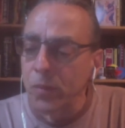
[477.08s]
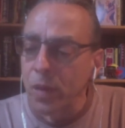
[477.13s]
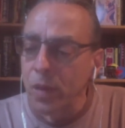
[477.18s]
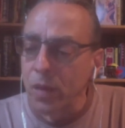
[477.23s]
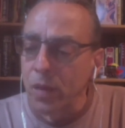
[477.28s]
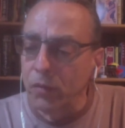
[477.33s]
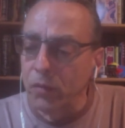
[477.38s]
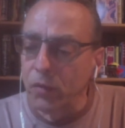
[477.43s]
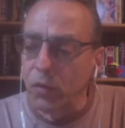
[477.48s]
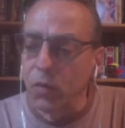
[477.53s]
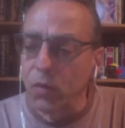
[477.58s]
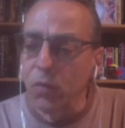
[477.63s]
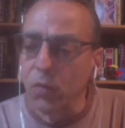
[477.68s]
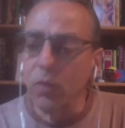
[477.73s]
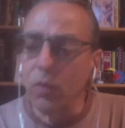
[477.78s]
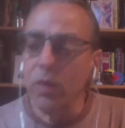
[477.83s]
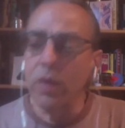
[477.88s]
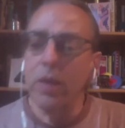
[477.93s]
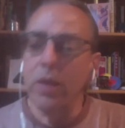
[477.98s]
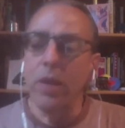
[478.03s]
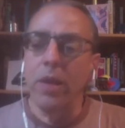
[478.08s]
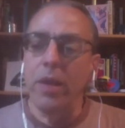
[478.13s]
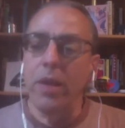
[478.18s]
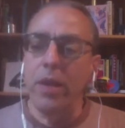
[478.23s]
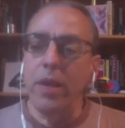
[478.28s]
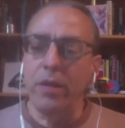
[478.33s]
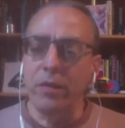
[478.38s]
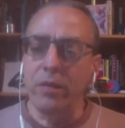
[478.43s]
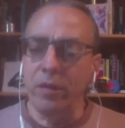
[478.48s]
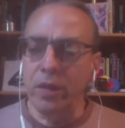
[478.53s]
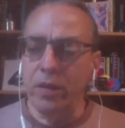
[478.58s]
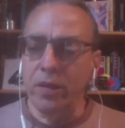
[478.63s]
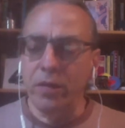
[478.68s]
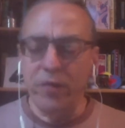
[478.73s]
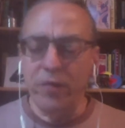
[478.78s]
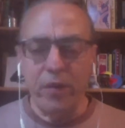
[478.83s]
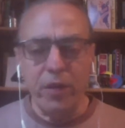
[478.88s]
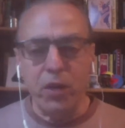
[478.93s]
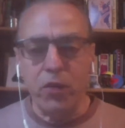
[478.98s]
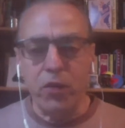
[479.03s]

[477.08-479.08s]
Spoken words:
So in a very